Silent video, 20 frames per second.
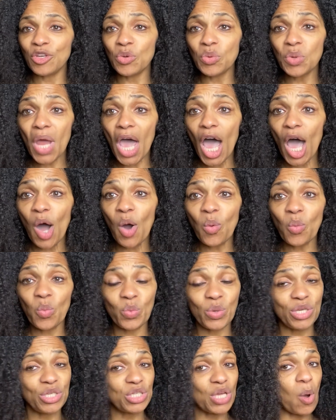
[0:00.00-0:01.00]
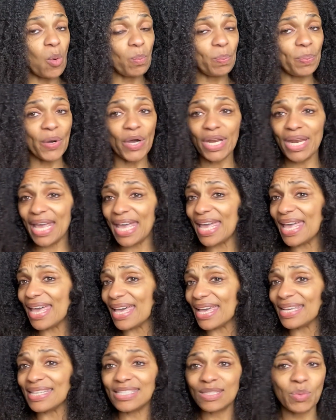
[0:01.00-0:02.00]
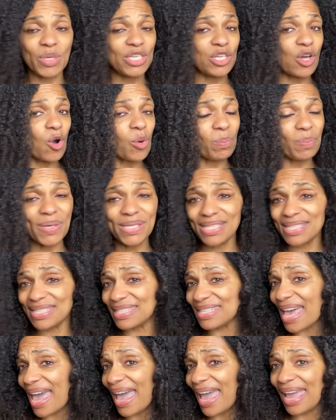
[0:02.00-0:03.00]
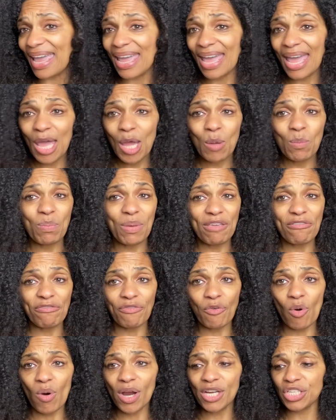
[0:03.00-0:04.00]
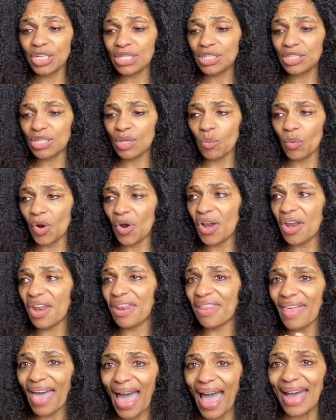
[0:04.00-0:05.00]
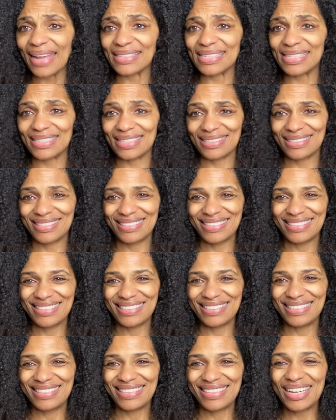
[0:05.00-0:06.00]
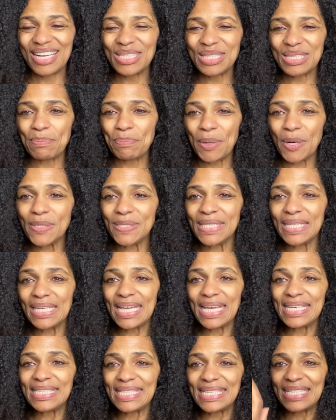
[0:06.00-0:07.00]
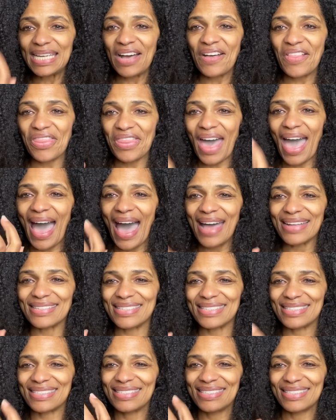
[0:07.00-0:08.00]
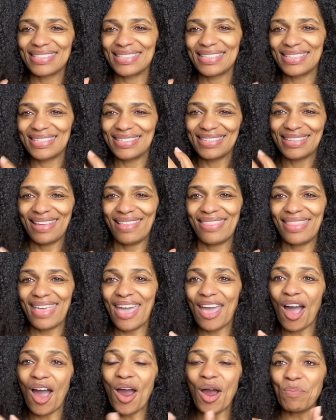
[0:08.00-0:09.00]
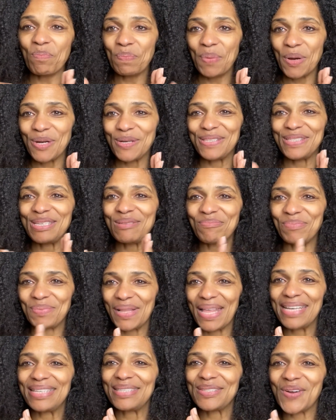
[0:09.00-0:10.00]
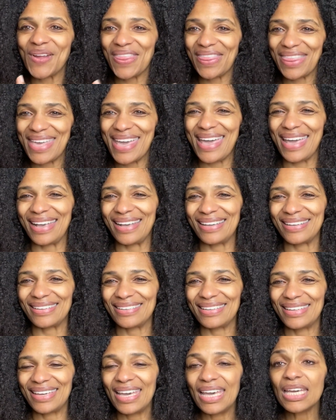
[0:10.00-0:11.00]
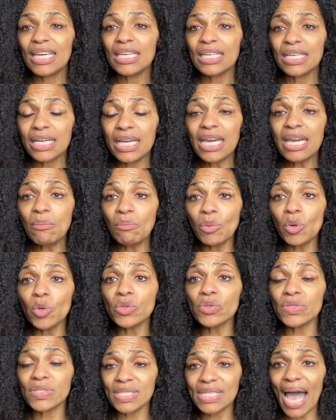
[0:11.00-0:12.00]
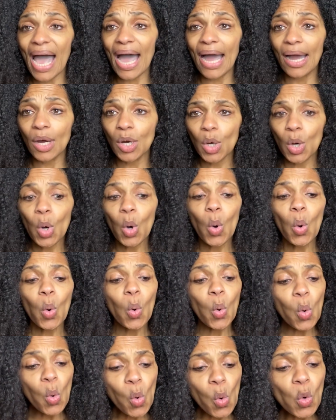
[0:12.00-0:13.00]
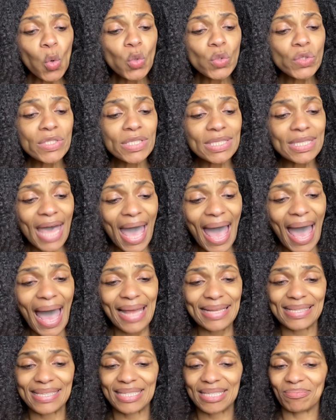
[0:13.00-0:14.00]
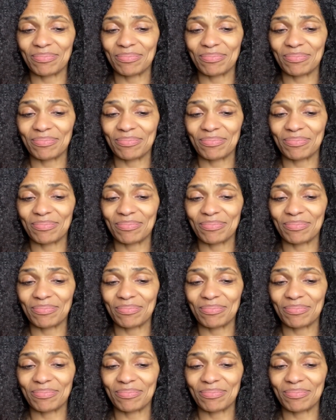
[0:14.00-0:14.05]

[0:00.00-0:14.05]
you know, we don't put is, we don't put say before just the word that. Because the person isn't a that. They are a person, place, or thing. Qui moun sa, who's that?